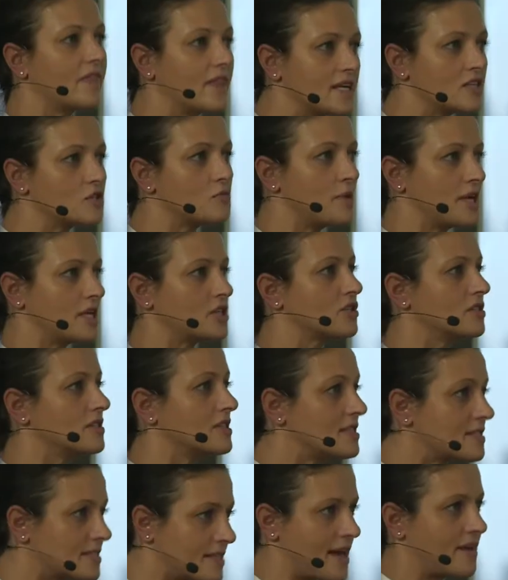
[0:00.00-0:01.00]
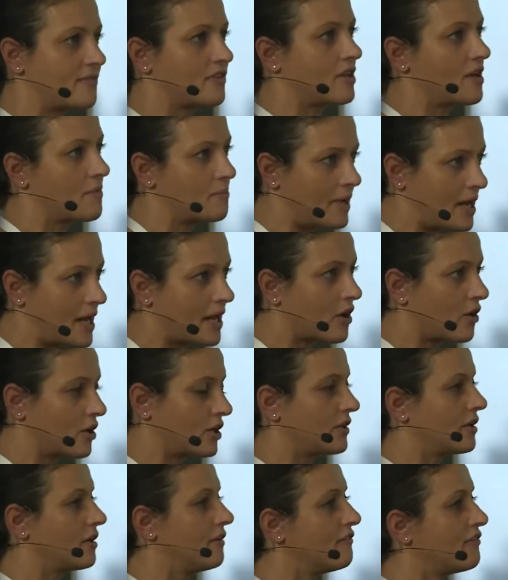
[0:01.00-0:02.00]
this patient is evident
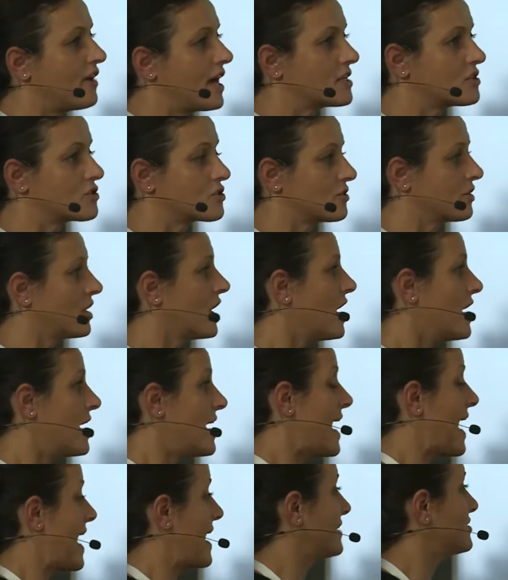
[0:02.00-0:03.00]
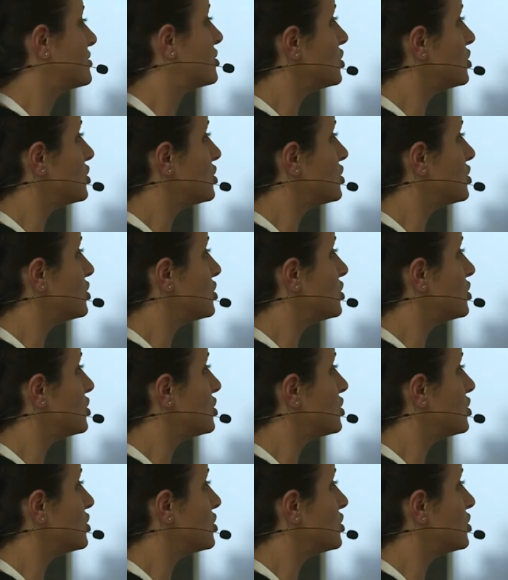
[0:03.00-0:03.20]
myocardial infarction. And